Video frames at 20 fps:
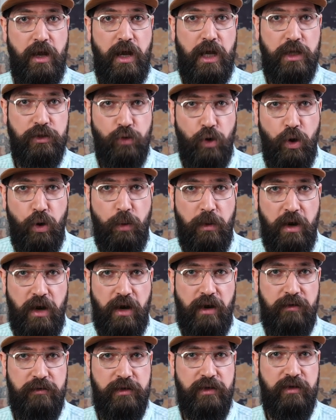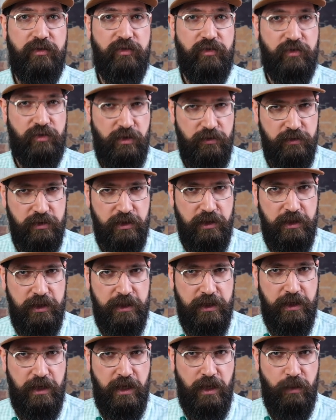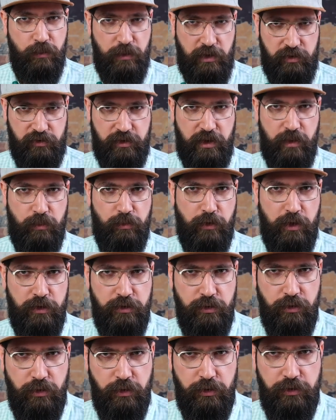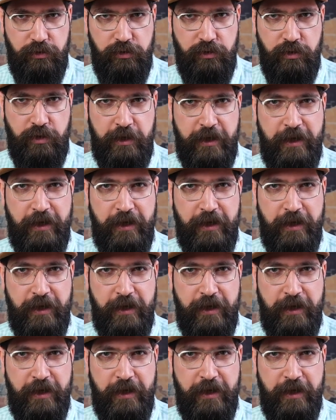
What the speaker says: and Omar is certainly a Muslim Brotherhood.